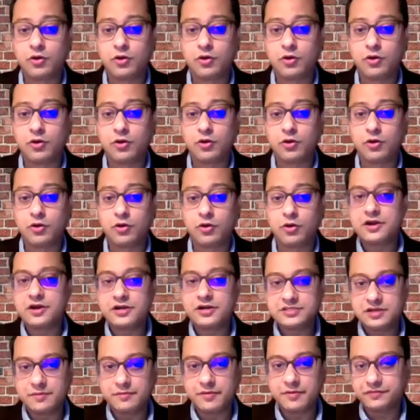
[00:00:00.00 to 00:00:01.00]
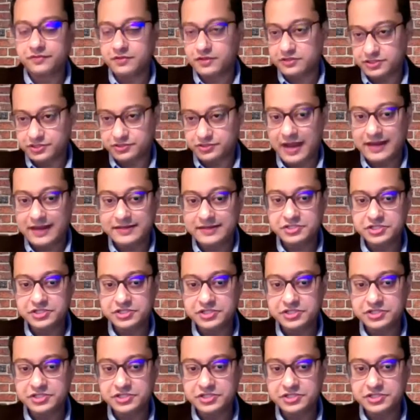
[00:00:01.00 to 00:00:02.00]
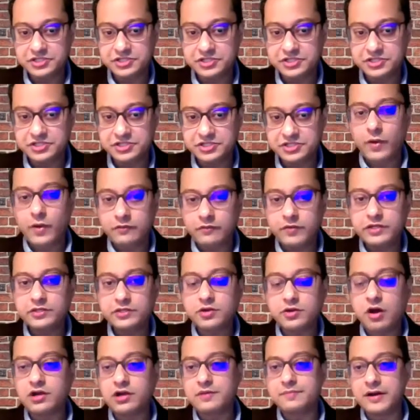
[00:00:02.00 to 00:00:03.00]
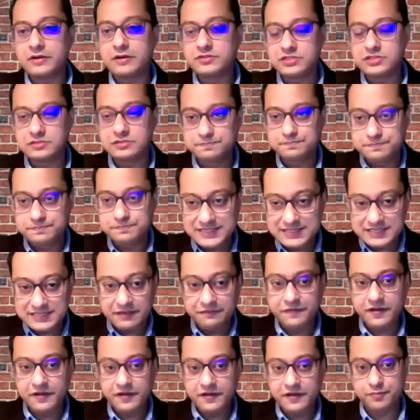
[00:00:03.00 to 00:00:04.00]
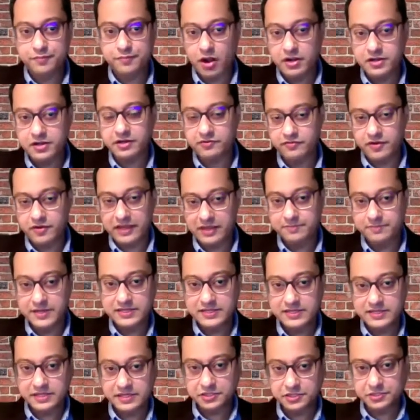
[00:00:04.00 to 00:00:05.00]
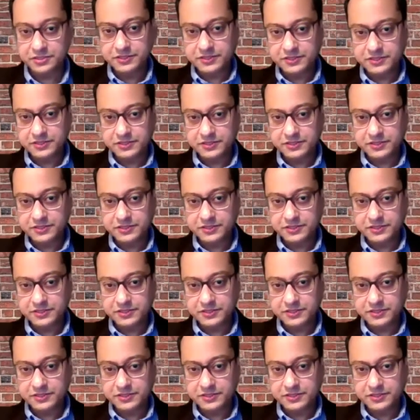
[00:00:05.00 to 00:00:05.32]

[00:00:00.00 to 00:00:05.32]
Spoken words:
These are some of the strategies. But when we talk about specific product recommendations,